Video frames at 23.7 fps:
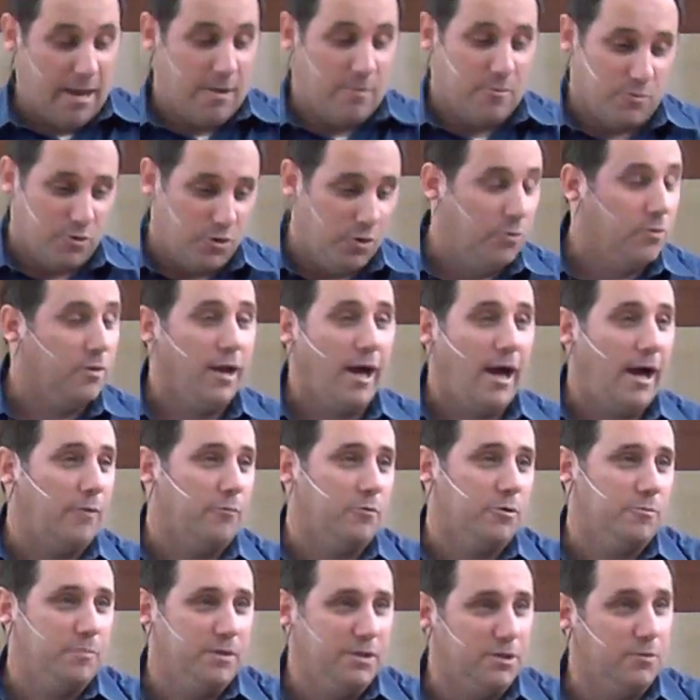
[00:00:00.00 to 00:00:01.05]
and you and I
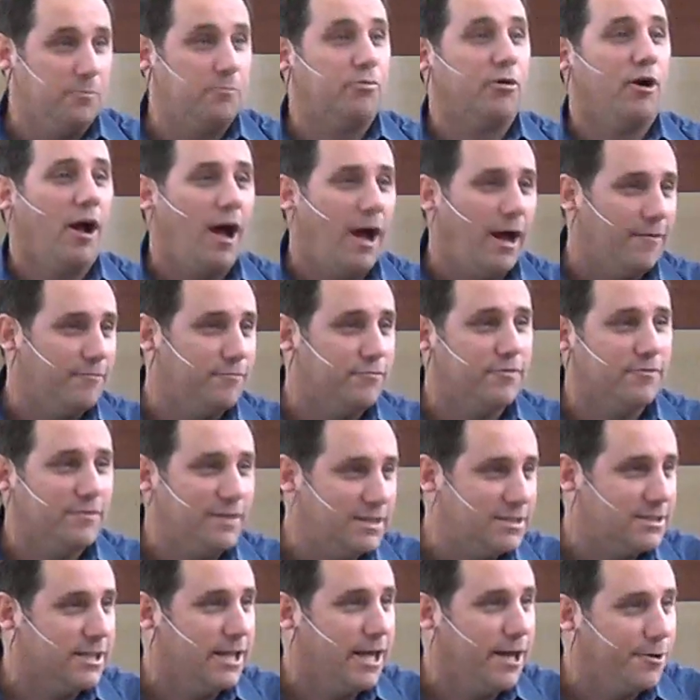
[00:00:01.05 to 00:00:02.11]
would be deprived of
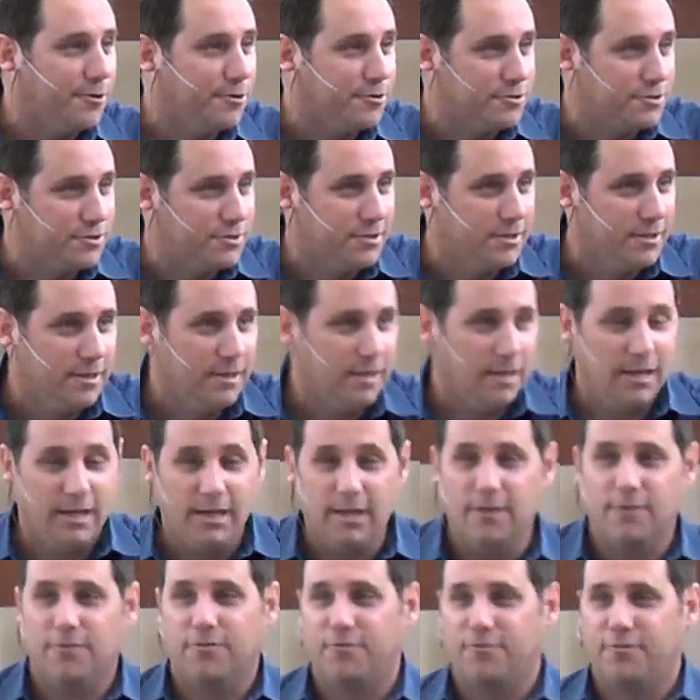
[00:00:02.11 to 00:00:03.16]
these letters
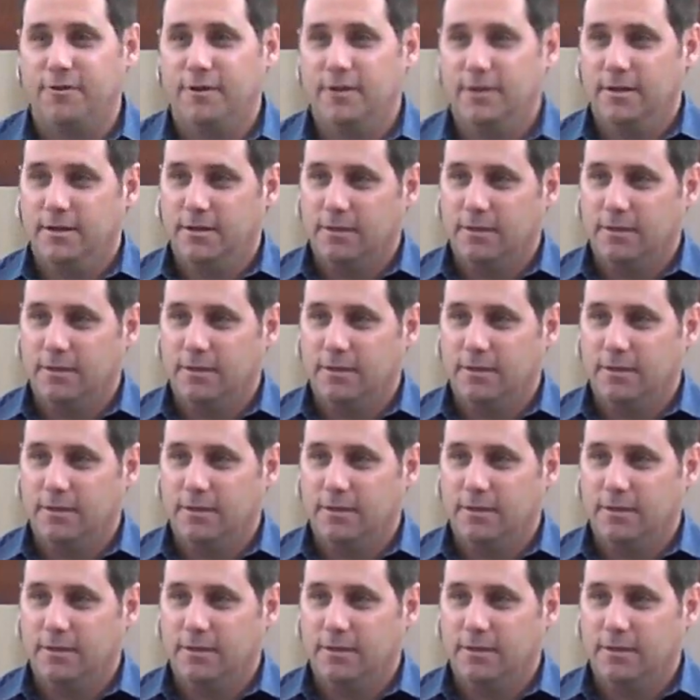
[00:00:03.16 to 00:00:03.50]
if,